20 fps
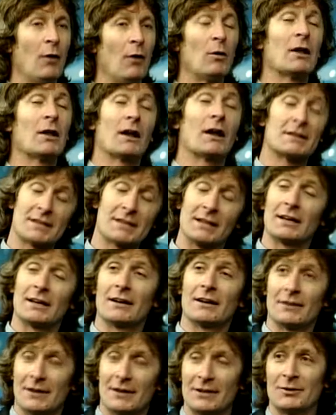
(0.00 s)
Well, I tell you,
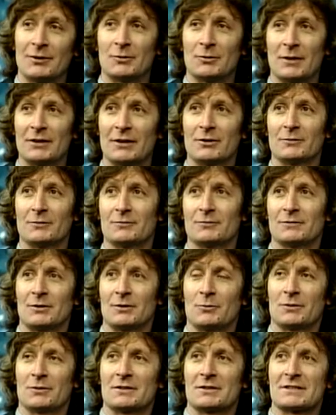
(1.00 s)
I
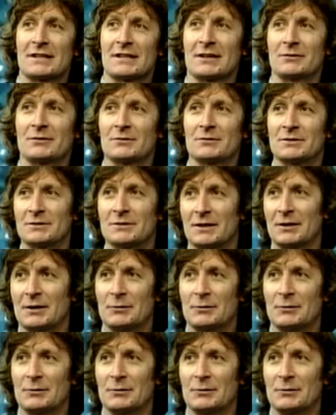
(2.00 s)
don't want to sound